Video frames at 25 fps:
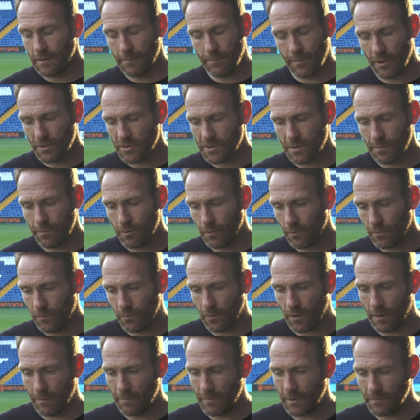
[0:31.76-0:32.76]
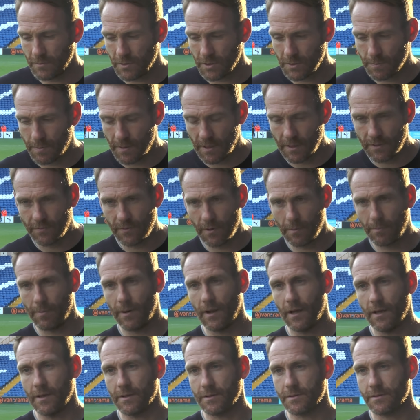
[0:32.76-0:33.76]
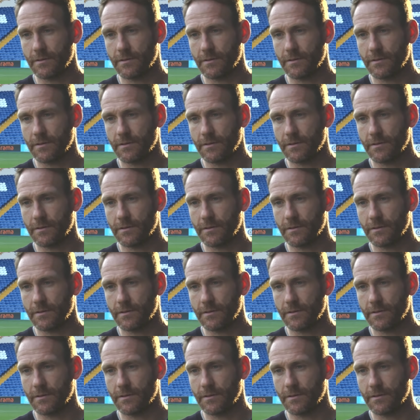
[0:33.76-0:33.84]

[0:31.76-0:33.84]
most important of all, I'm just pleased for the players.